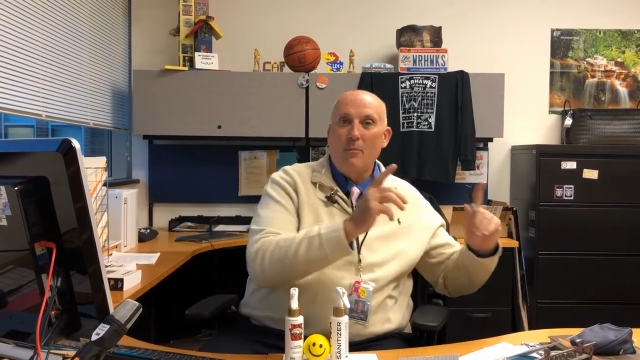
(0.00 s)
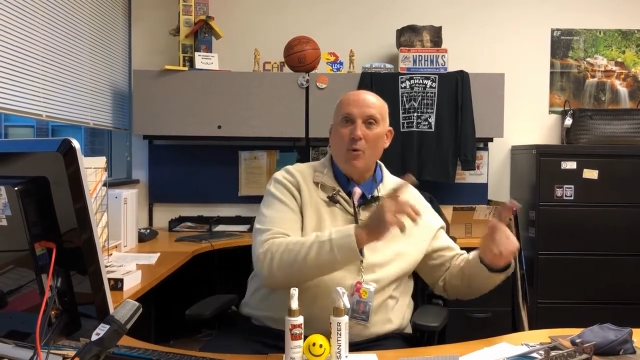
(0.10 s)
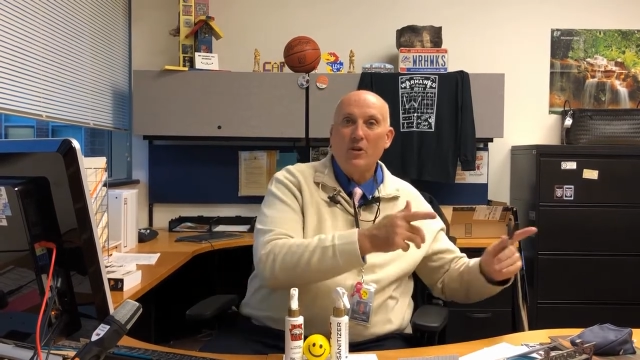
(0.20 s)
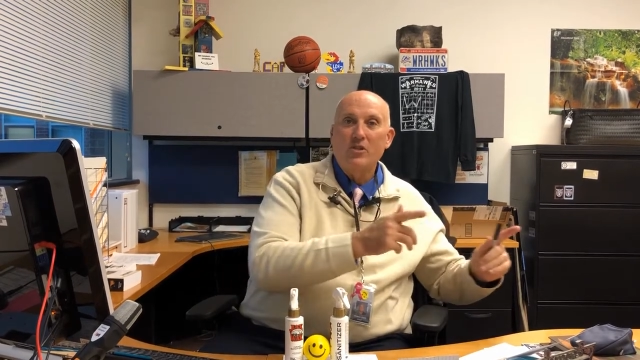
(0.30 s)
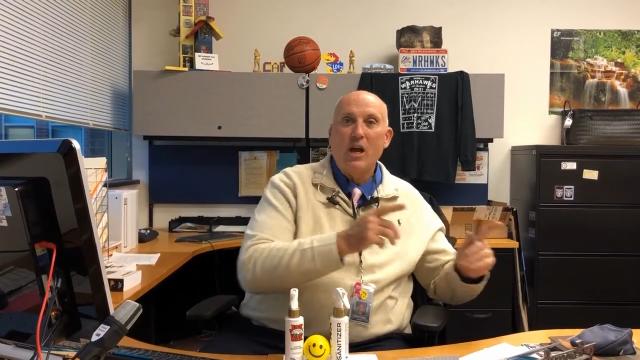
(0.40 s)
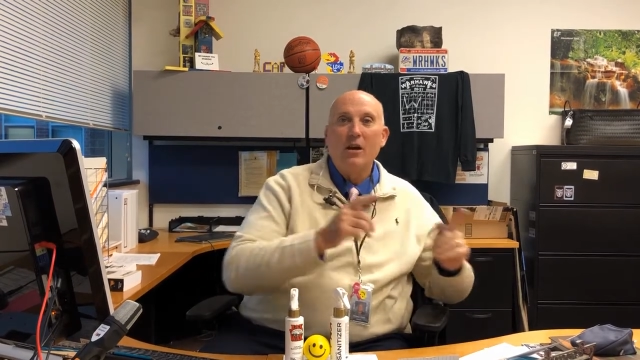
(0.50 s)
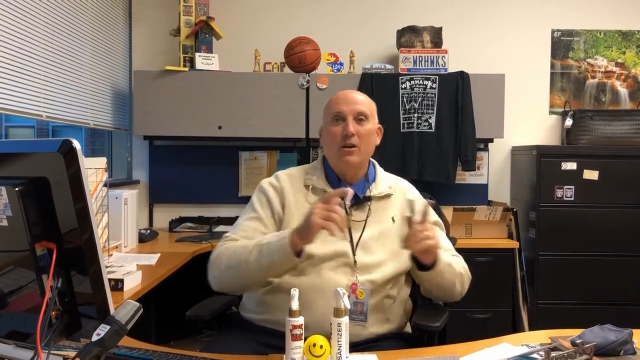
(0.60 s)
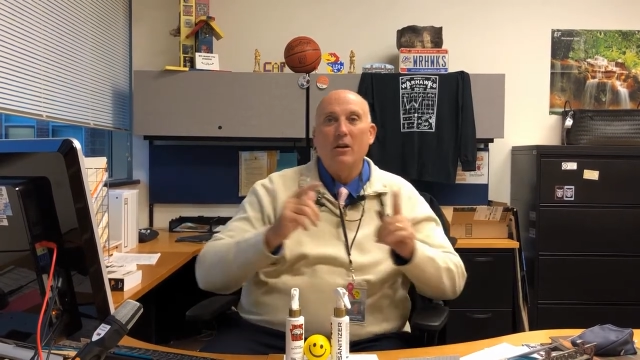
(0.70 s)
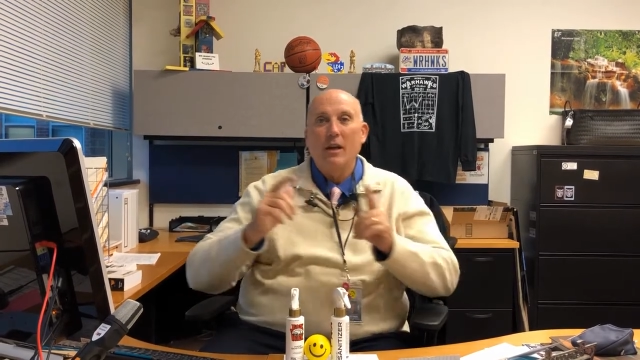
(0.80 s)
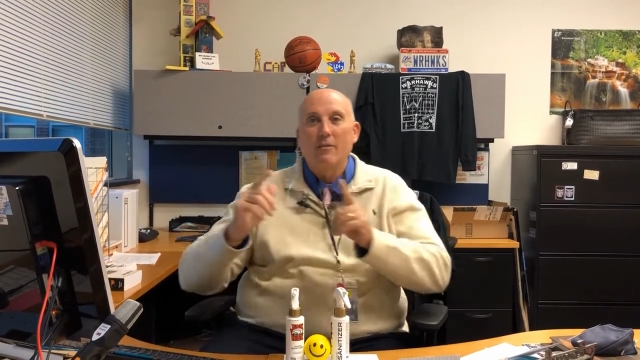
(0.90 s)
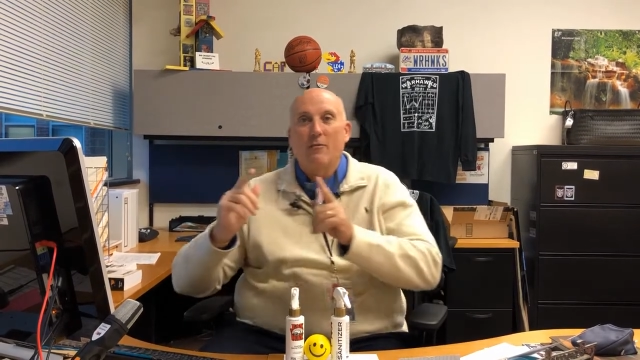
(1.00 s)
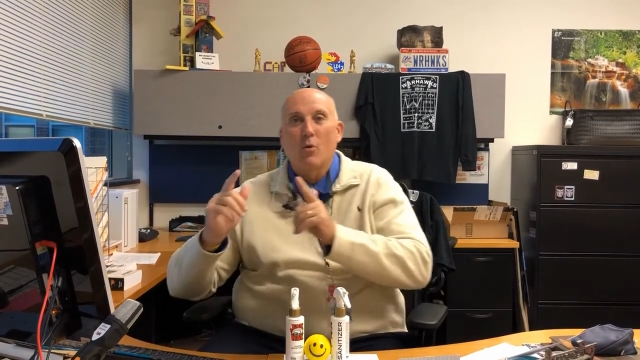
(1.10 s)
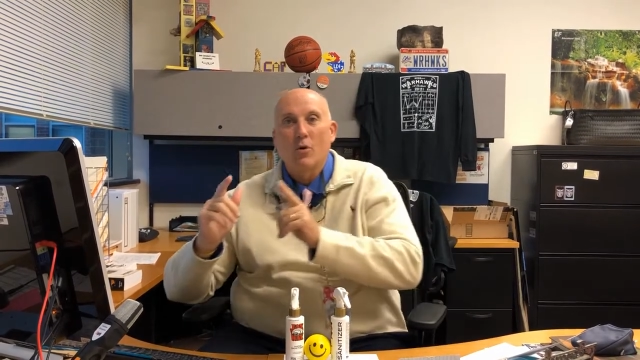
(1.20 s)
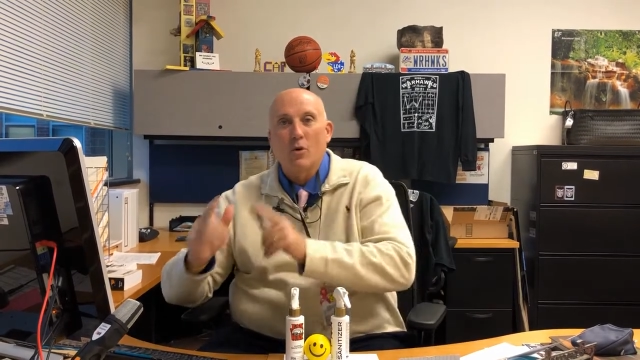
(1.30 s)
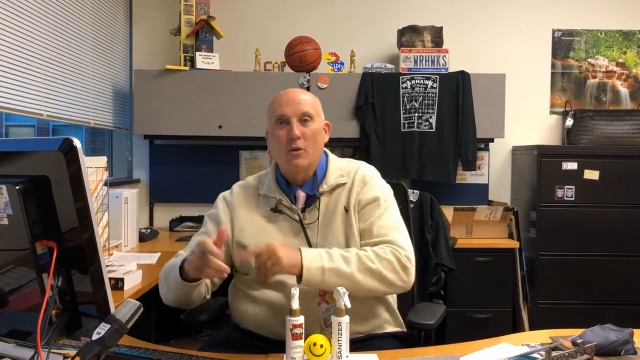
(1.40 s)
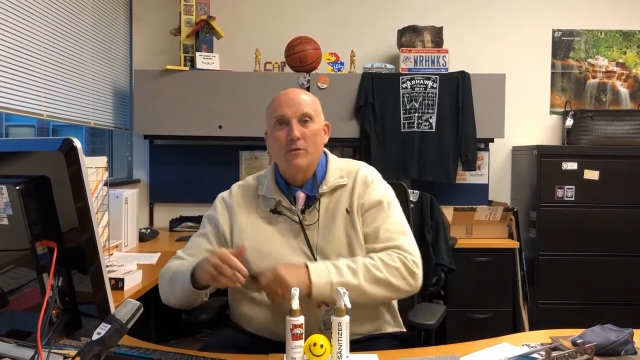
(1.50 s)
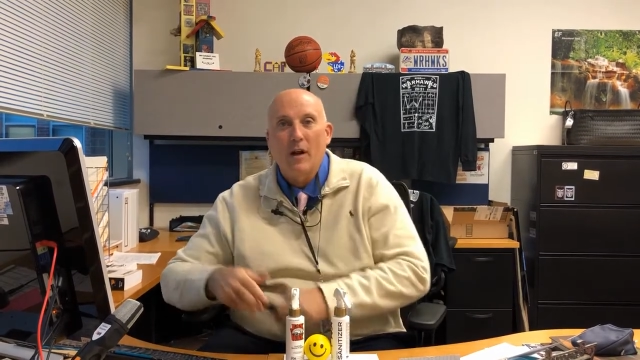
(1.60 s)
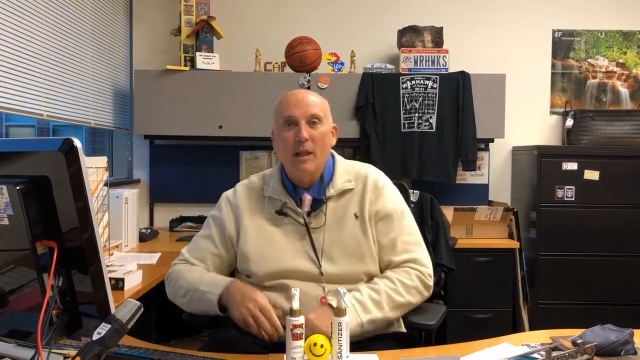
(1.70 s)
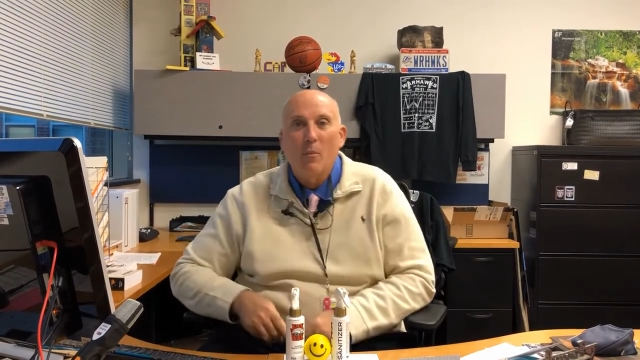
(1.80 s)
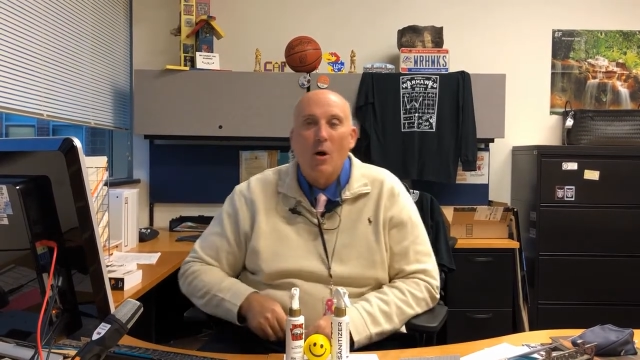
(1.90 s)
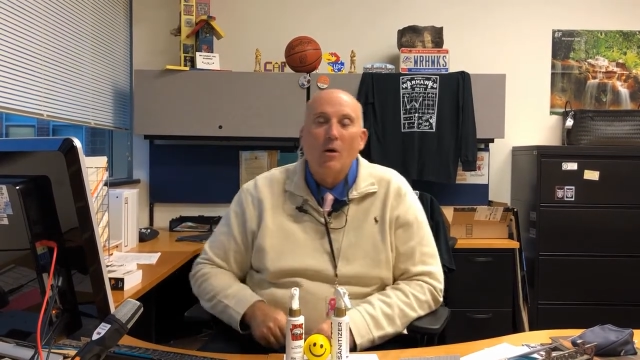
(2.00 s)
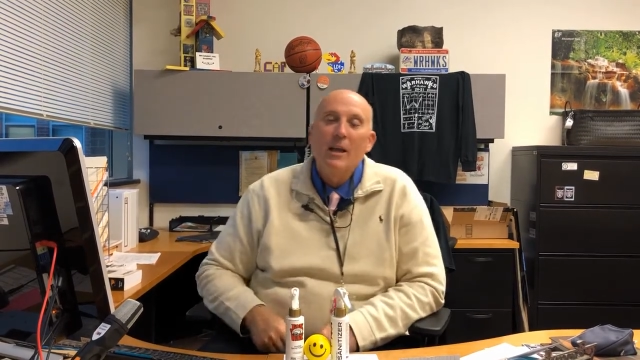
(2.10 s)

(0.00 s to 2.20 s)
boys soccer and for girls volleyball.